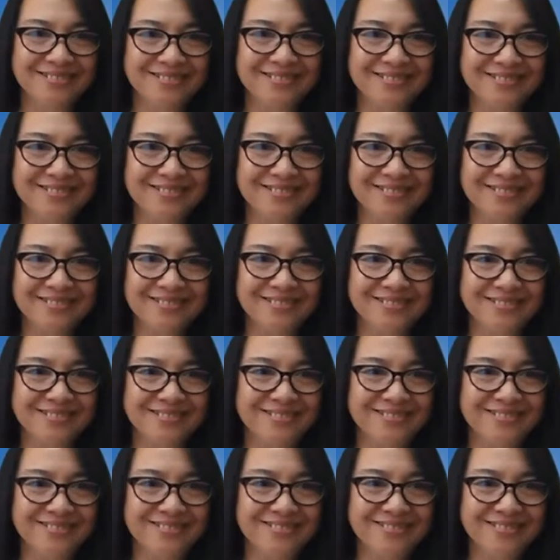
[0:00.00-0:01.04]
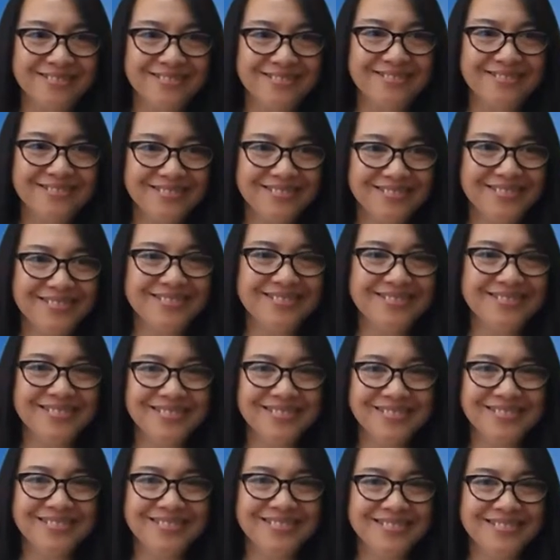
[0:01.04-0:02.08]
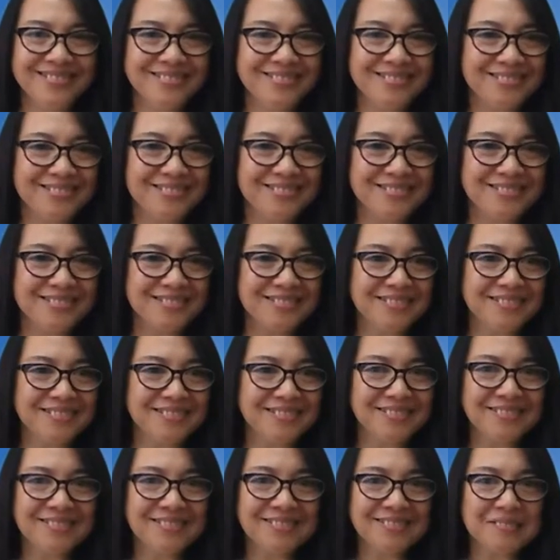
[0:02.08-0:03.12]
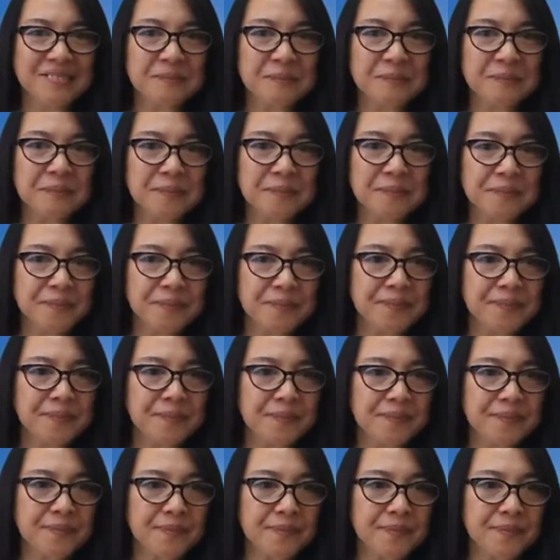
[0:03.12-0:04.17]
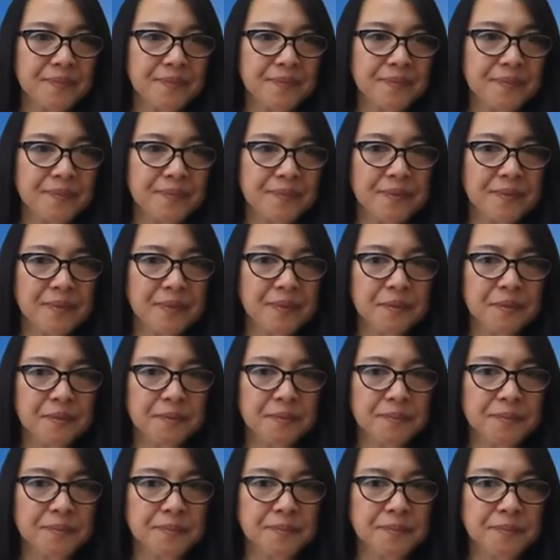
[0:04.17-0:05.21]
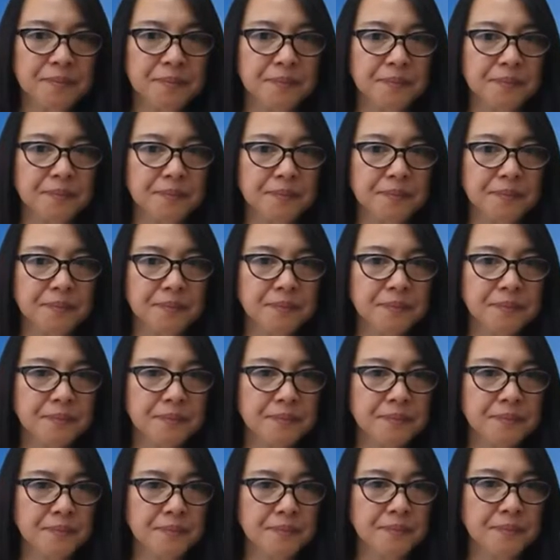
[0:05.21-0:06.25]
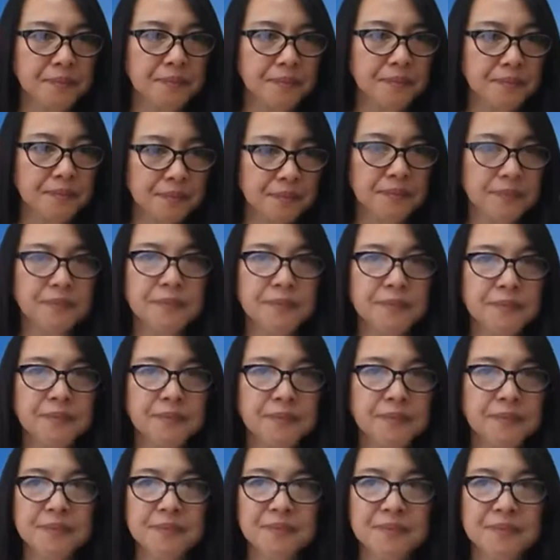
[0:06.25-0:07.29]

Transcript: The person shown says nothing.